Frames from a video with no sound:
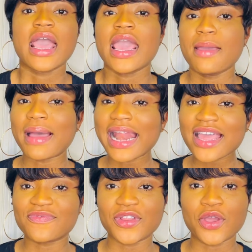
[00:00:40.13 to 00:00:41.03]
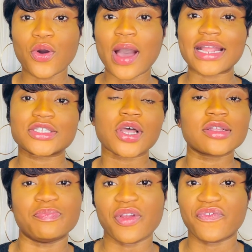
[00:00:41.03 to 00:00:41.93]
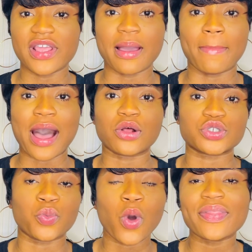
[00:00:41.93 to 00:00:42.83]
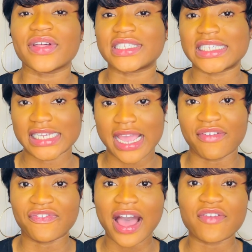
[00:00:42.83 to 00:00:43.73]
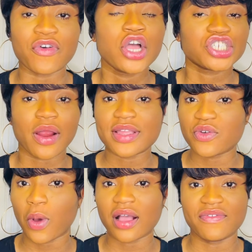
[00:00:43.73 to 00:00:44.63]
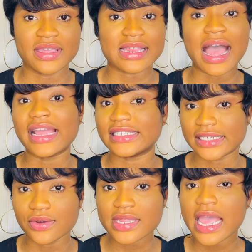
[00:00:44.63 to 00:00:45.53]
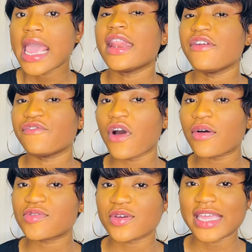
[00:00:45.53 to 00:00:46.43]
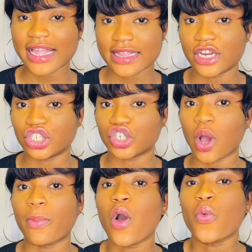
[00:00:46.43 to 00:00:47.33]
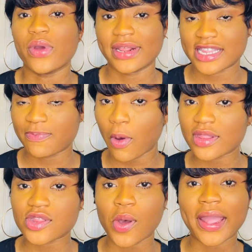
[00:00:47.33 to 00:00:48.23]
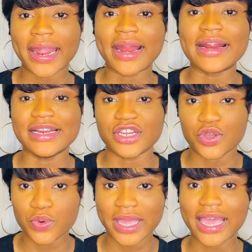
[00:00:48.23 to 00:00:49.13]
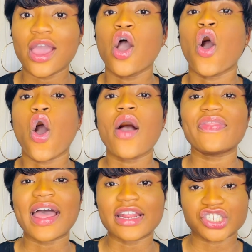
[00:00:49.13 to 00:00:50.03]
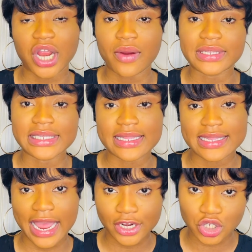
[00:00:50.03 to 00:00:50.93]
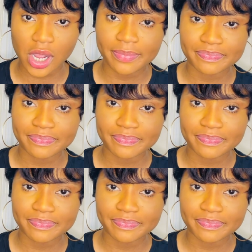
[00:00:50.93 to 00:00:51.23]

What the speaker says: In my last video, I talked briefly about what the tier 5 charity worker visa entails. It involves you getting a job with a sponsor here in the UK under the charity sector,